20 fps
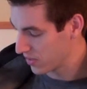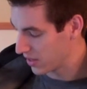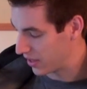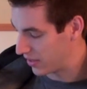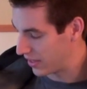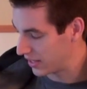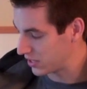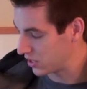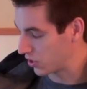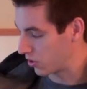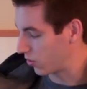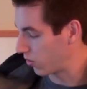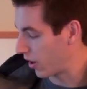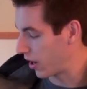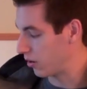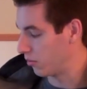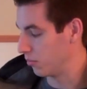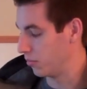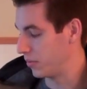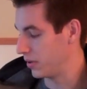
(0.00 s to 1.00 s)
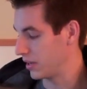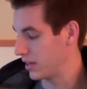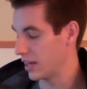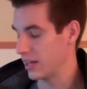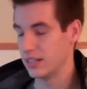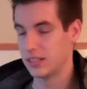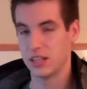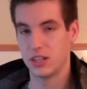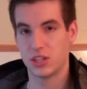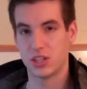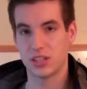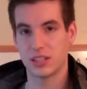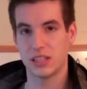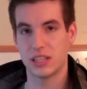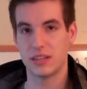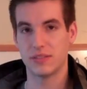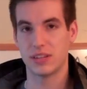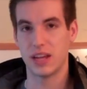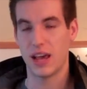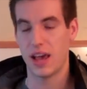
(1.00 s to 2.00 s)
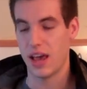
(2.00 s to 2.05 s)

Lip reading: And that's incredible because it just leaves,